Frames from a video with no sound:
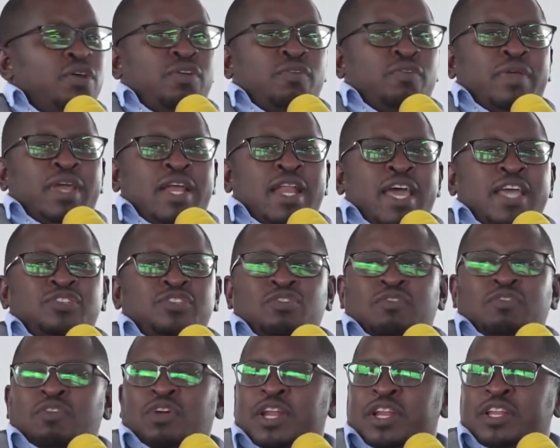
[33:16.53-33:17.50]
realize you
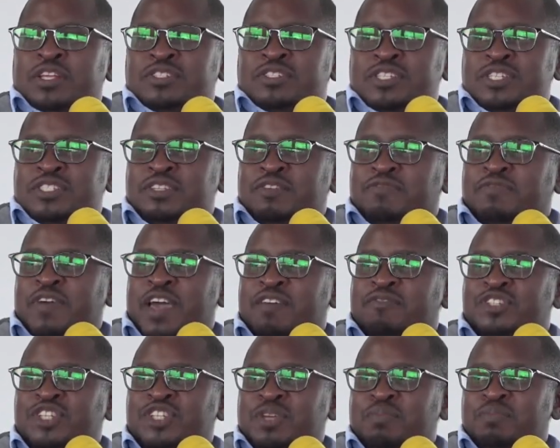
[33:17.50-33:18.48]
loaded the 65
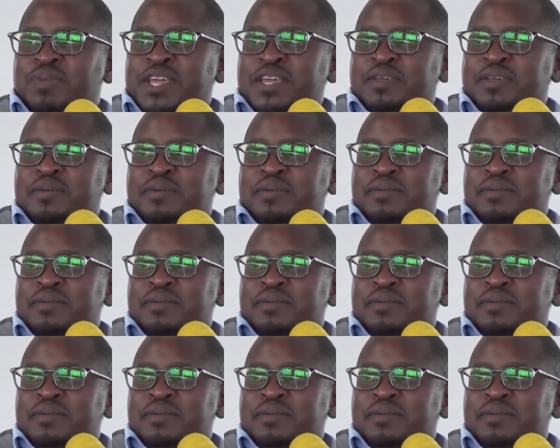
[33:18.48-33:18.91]
GB